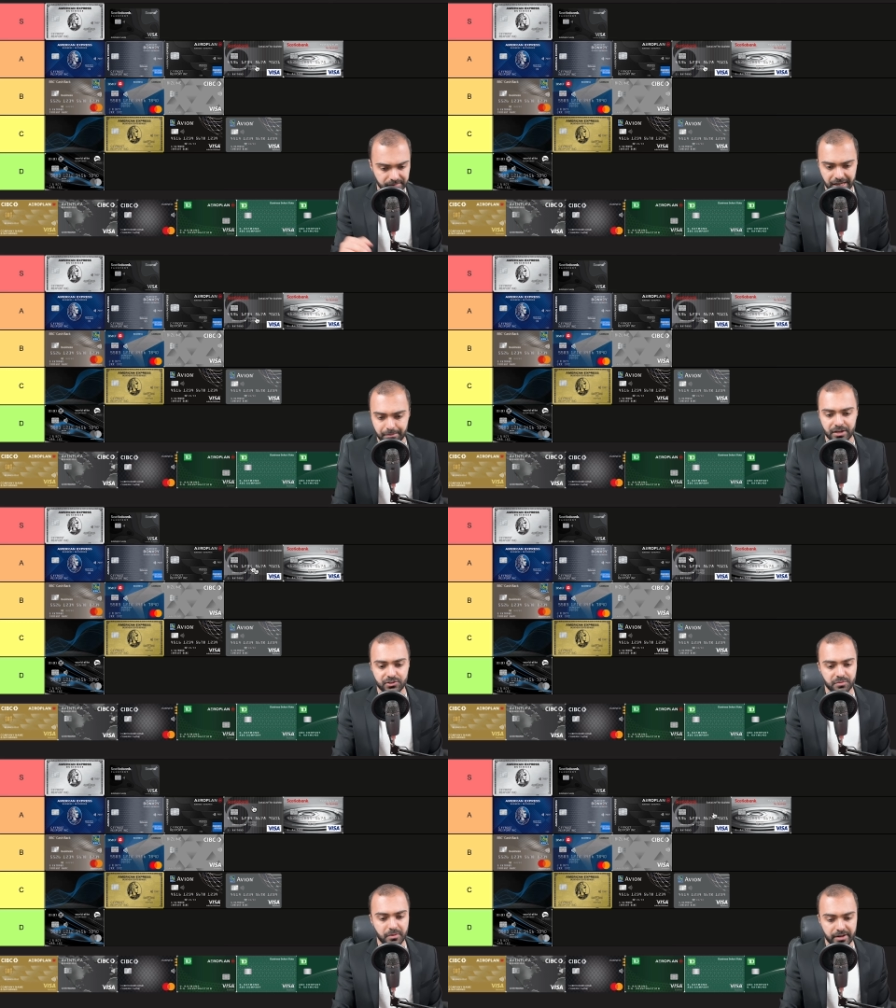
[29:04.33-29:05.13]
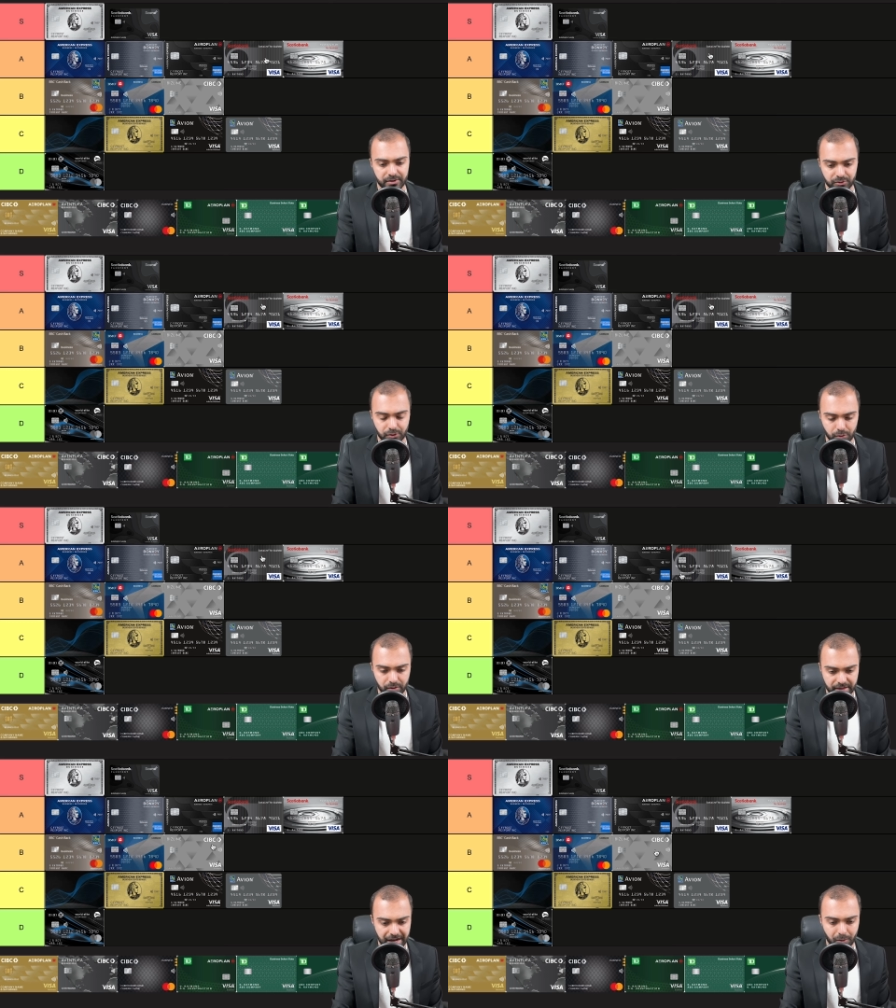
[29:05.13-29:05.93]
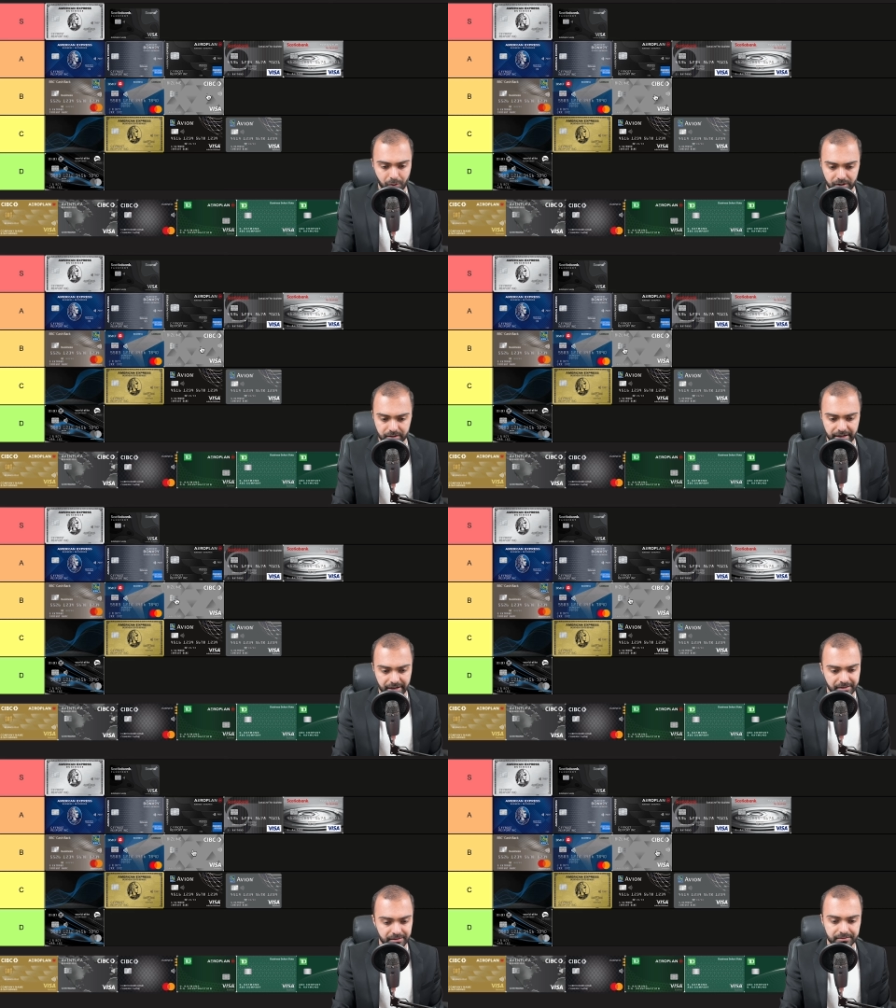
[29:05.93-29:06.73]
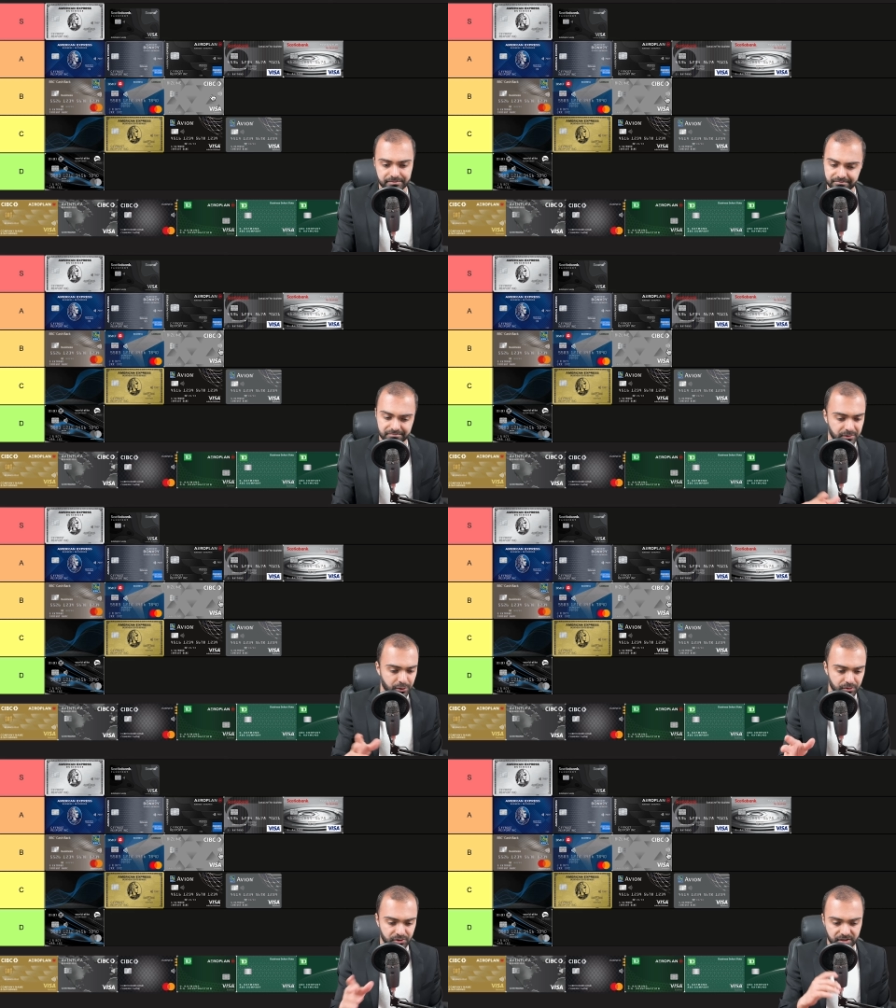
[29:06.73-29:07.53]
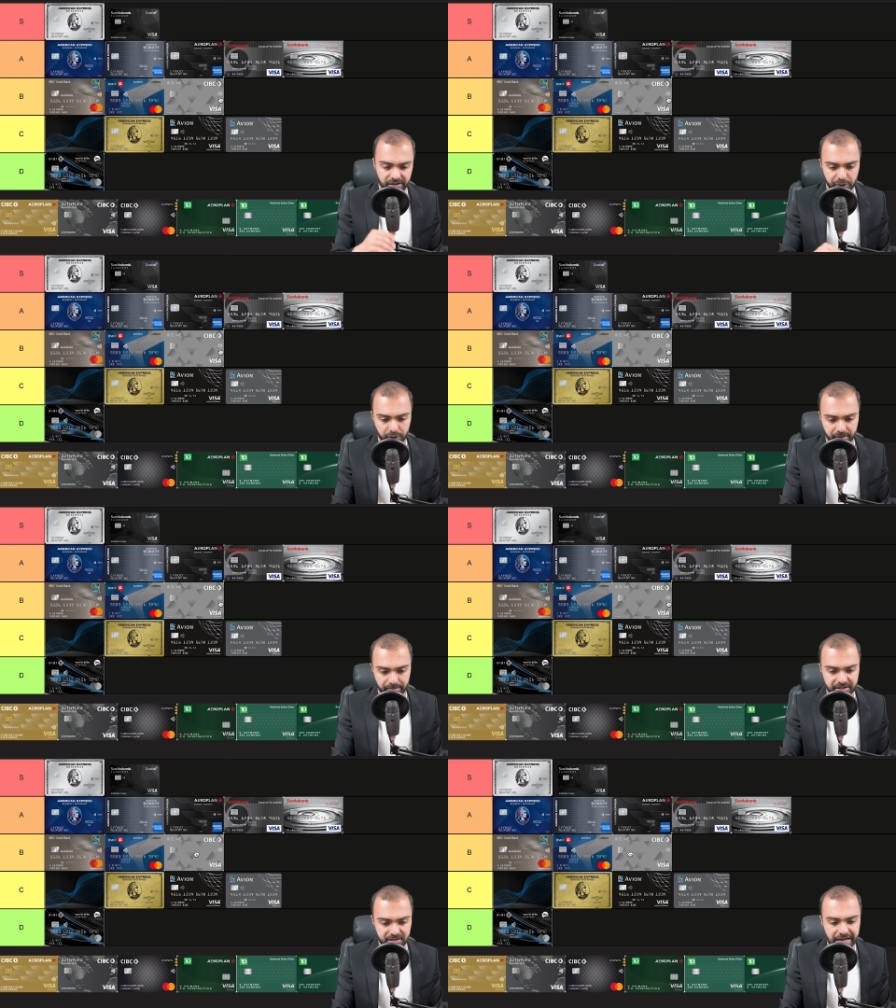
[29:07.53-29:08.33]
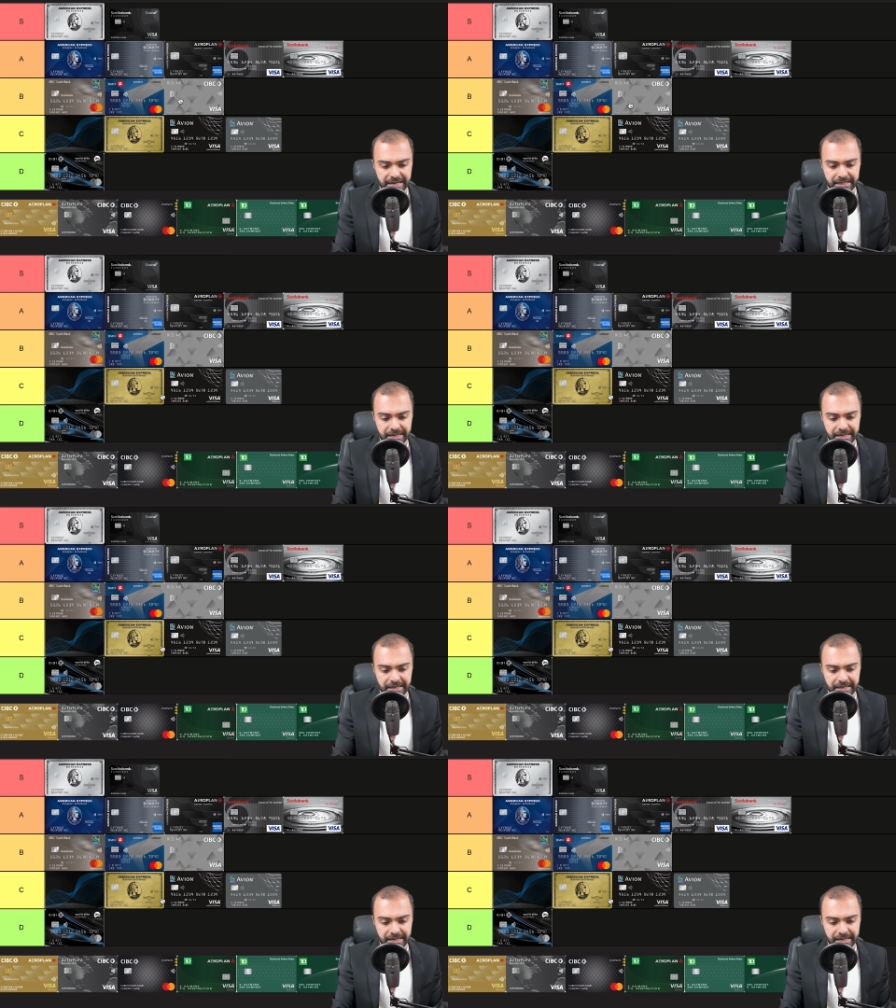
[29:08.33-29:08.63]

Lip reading: it might just be better to go with that one and, just avoid the Biz line.